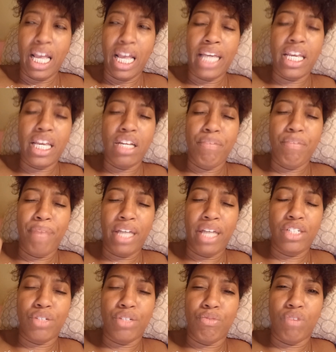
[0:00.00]
I can't
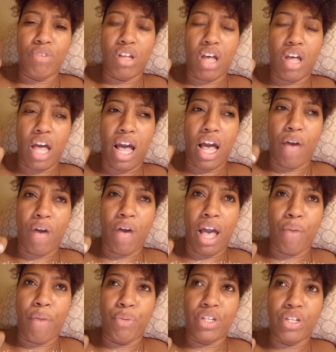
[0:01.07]
imagine how
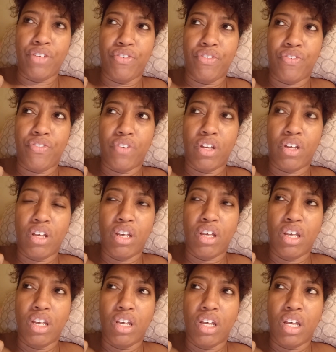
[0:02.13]
I would have
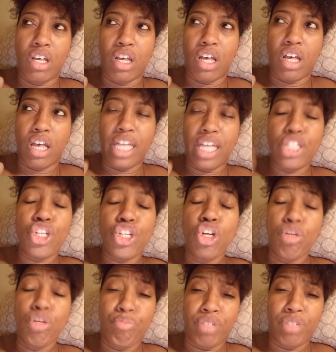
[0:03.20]

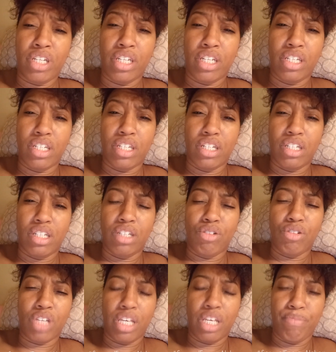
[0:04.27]
interpreted
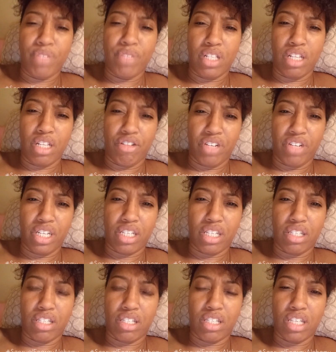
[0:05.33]
Lil' Kim's
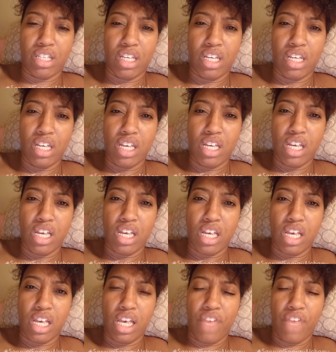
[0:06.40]
lyrics
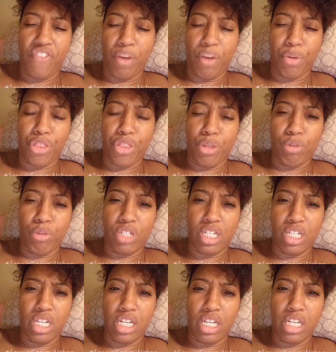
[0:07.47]
if I were
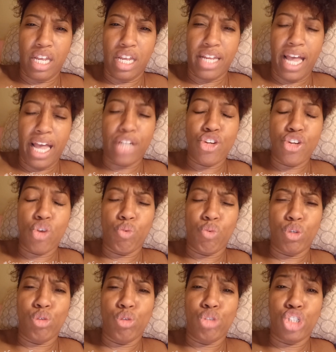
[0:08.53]
13 and had no
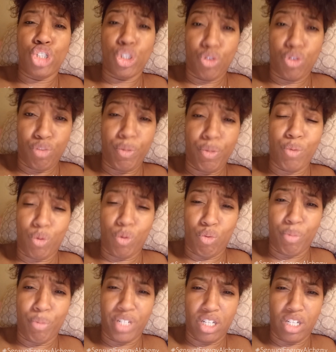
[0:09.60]
one who showed me what
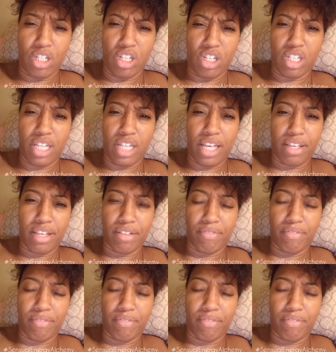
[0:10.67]
womanhood looked like.